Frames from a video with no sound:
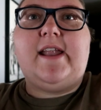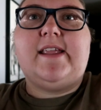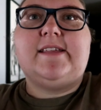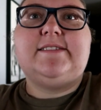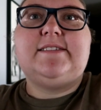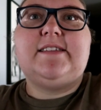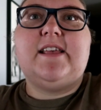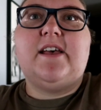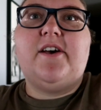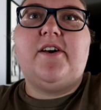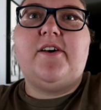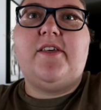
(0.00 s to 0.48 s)

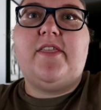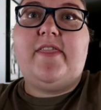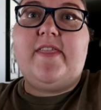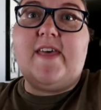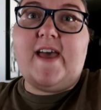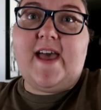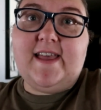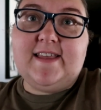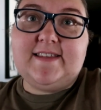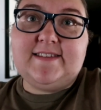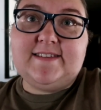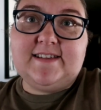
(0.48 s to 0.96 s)
Alrighty,
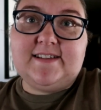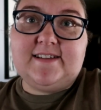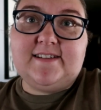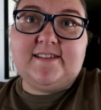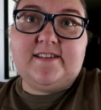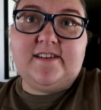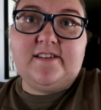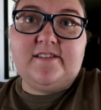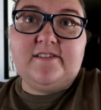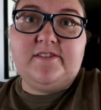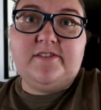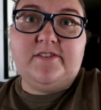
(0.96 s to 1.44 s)
so that
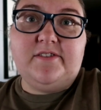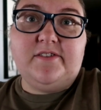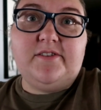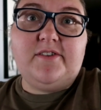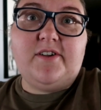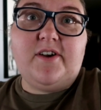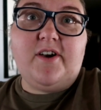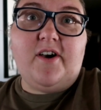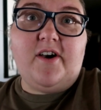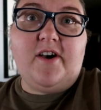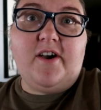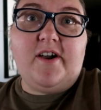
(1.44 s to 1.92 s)
is gonna
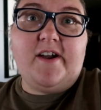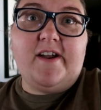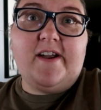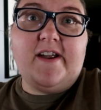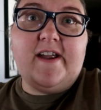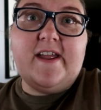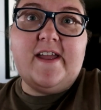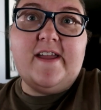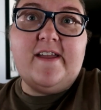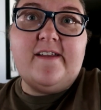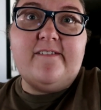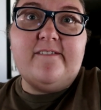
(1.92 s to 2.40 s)
conclude
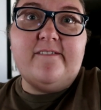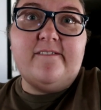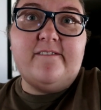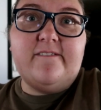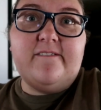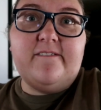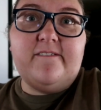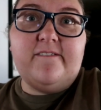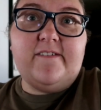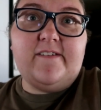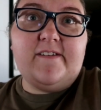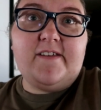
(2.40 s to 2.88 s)
our
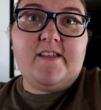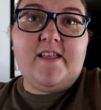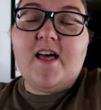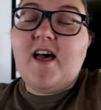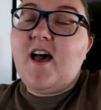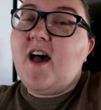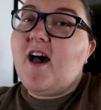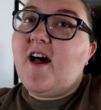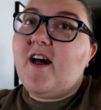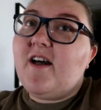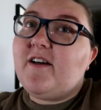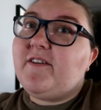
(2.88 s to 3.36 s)

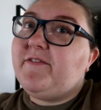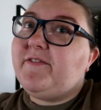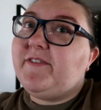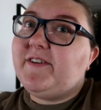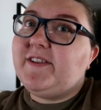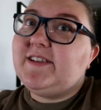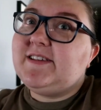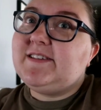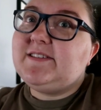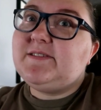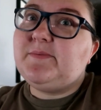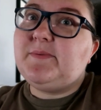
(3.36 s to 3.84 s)

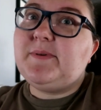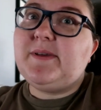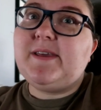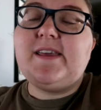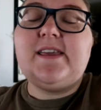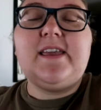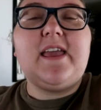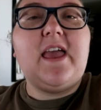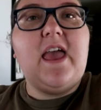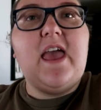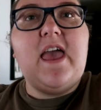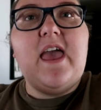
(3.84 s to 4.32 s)
vlog for
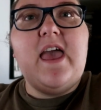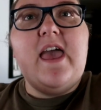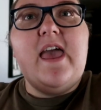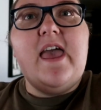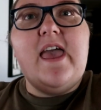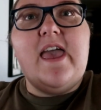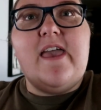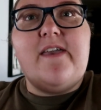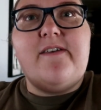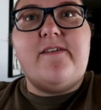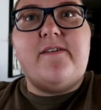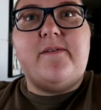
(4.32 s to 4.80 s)
this week.
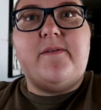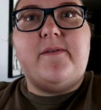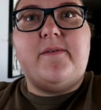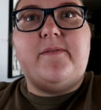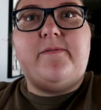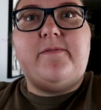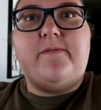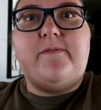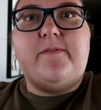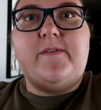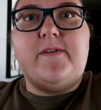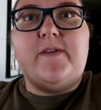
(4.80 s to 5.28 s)

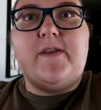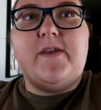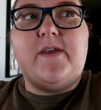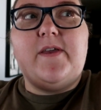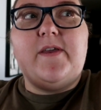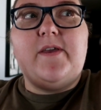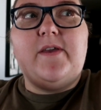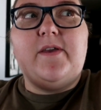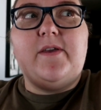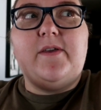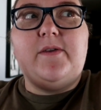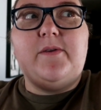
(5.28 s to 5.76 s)
If
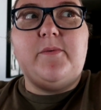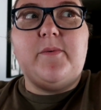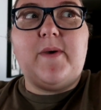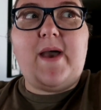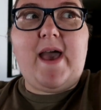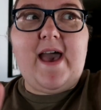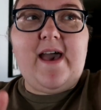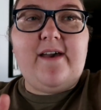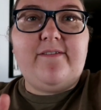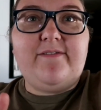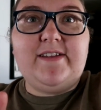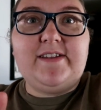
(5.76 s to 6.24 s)

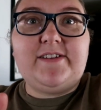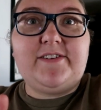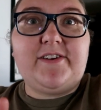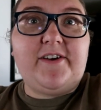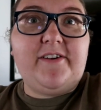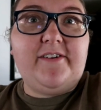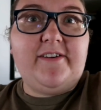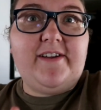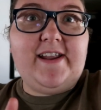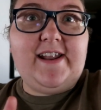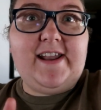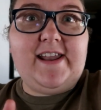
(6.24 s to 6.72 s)
you
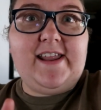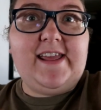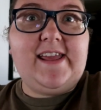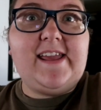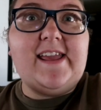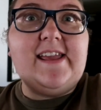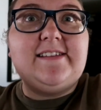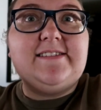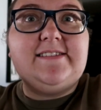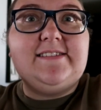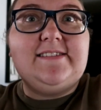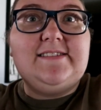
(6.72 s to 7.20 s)
haven't
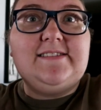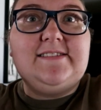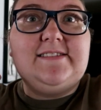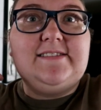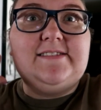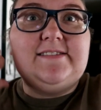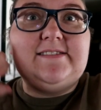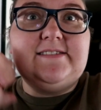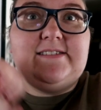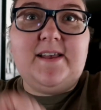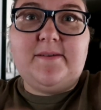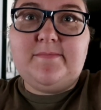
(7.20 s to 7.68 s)
already,
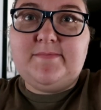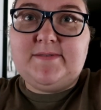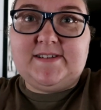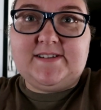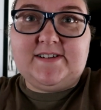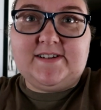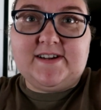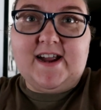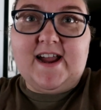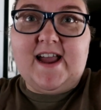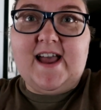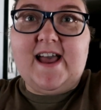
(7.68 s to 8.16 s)

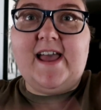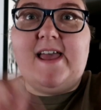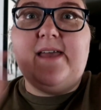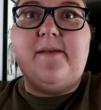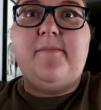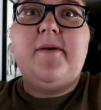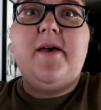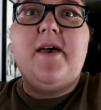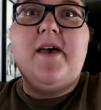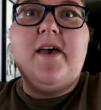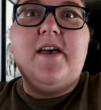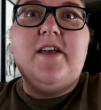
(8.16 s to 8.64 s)

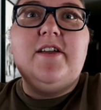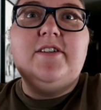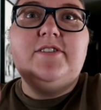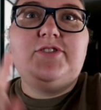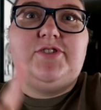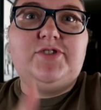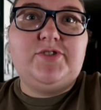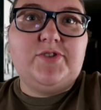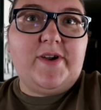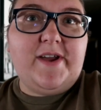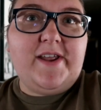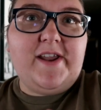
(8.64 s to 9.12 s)
subscribe,
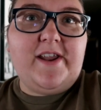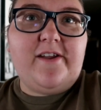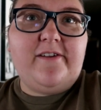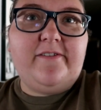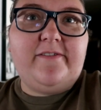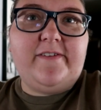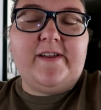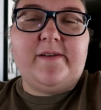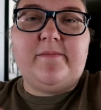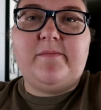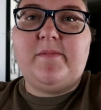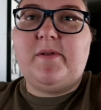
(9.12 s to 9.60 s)

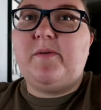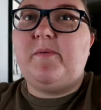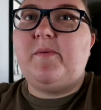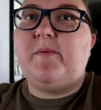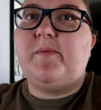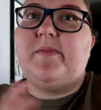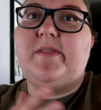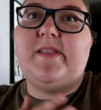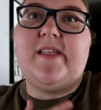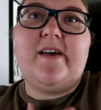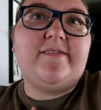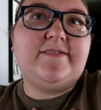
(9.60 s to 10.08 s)
join our
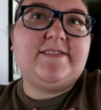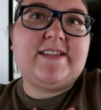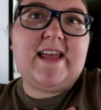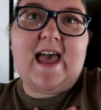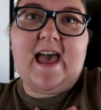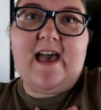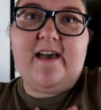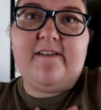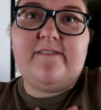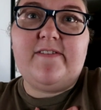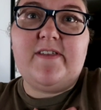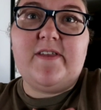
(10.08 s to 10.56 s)
family. We would
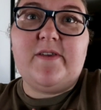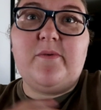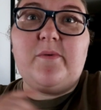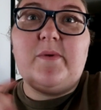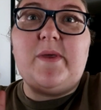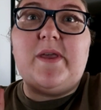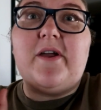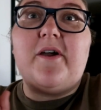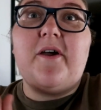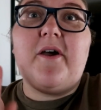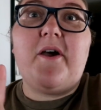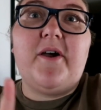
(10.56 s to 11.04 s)
love to
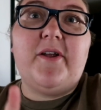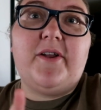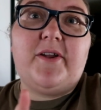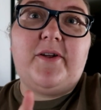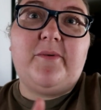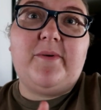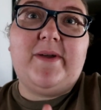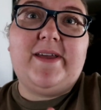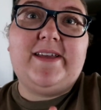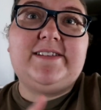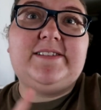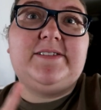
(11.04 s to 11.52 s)
have you. We are
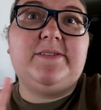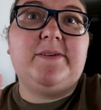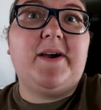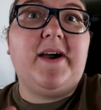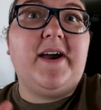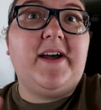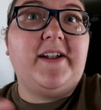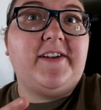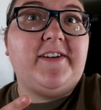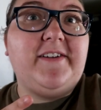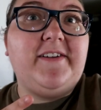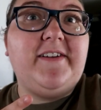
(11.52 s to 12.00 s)
on our
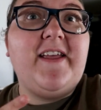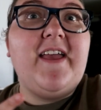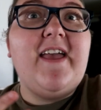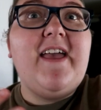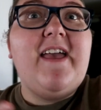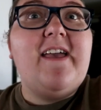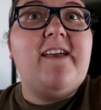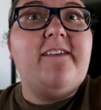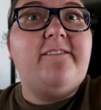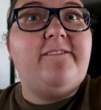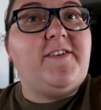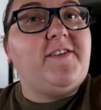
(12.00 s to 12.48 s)
way to
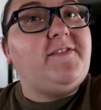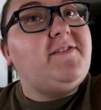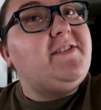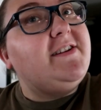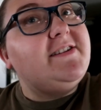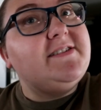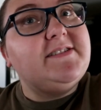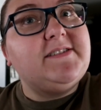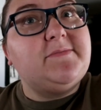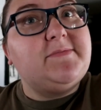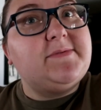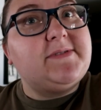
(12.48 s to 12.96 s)

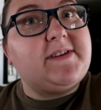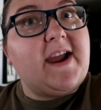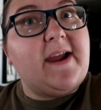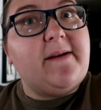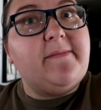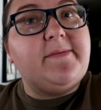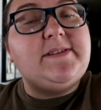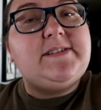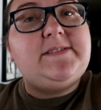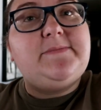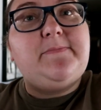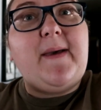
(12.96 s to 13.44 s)
150
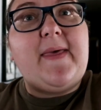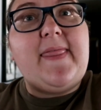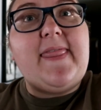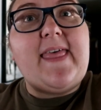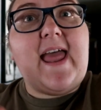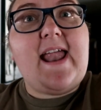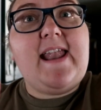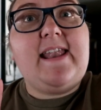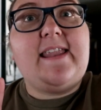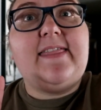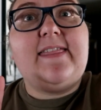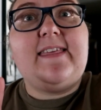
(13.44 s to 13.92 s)

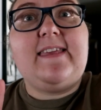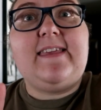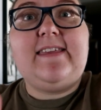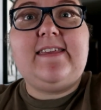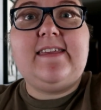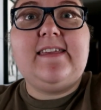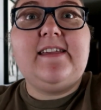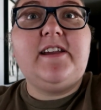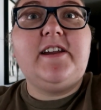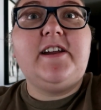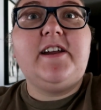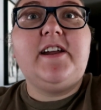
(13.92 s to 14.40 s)
subscribers by the end
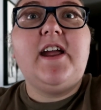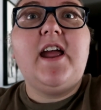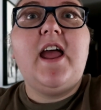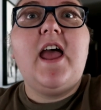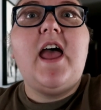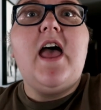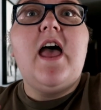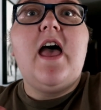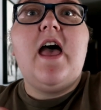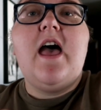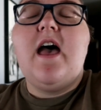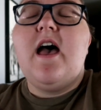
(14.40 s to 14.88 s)
of the
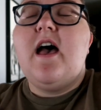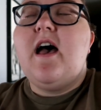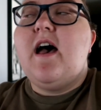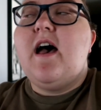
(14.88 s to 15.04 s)
year.